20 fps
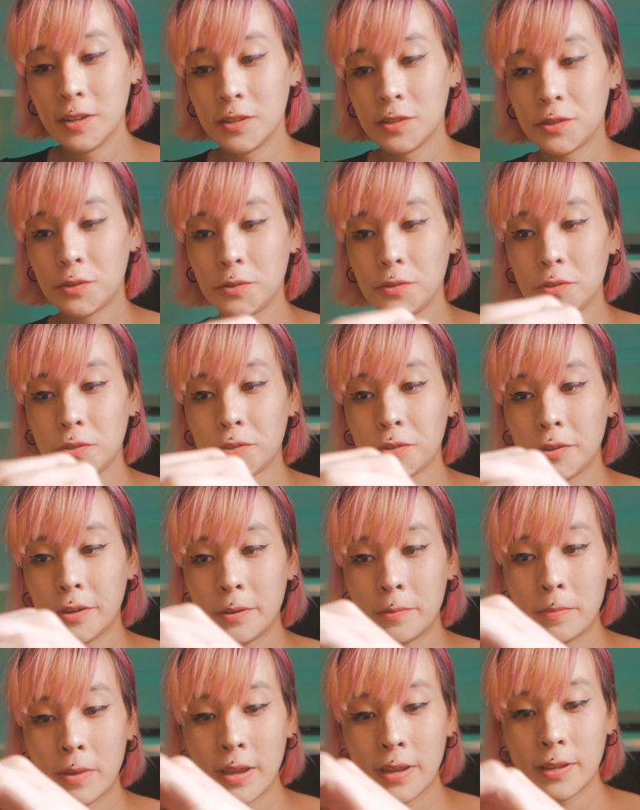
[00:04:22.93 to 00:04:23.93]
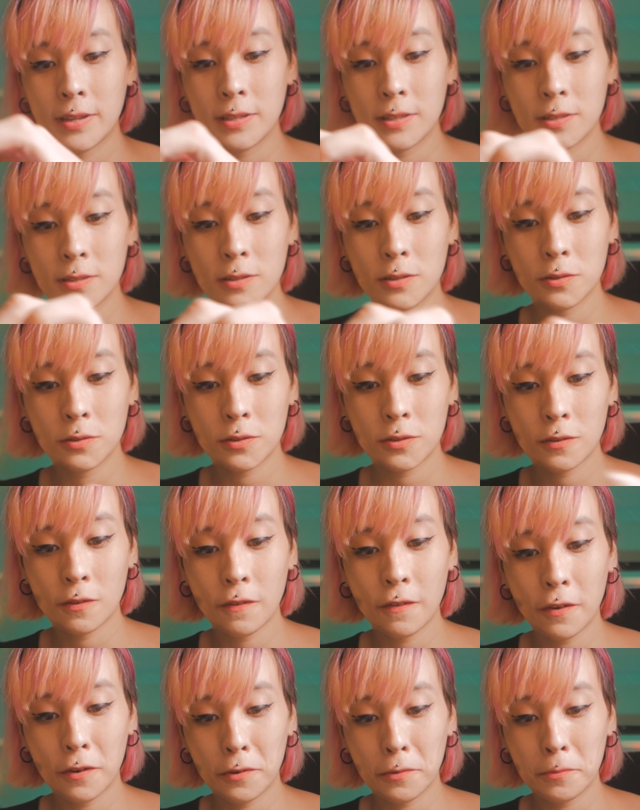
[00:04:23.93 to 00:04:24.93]
so it's just gonna make it just
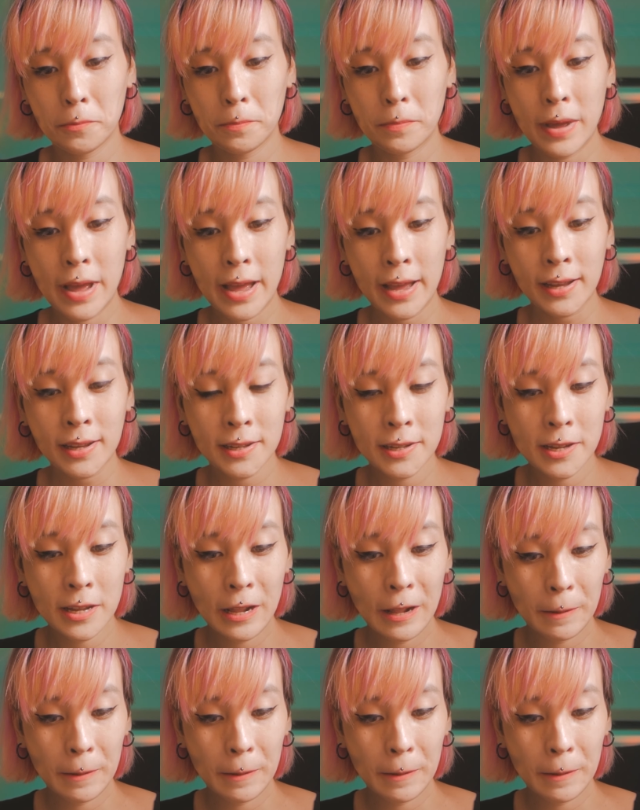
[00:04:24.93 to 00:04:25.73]
fall back.